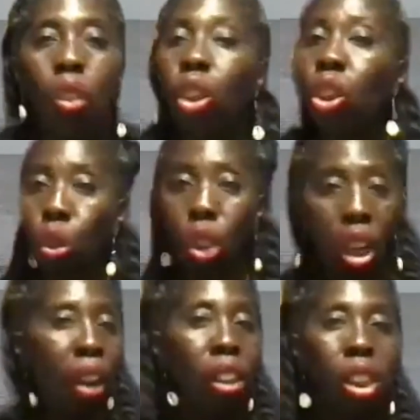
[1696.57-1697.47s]
You can
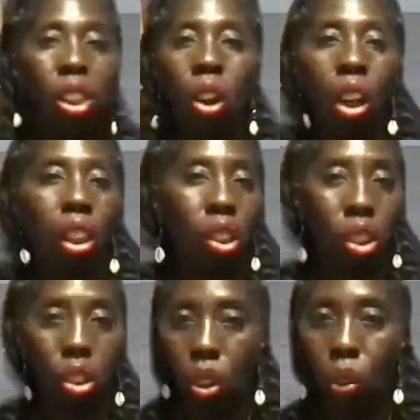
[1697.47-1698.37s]
actually target your
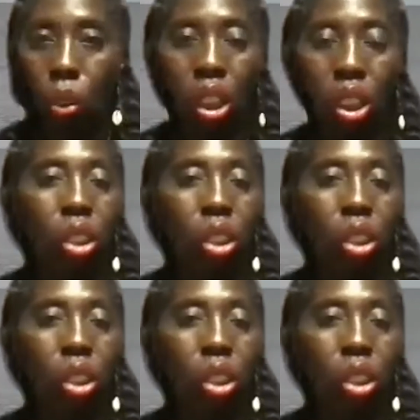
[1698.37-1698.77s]
donation.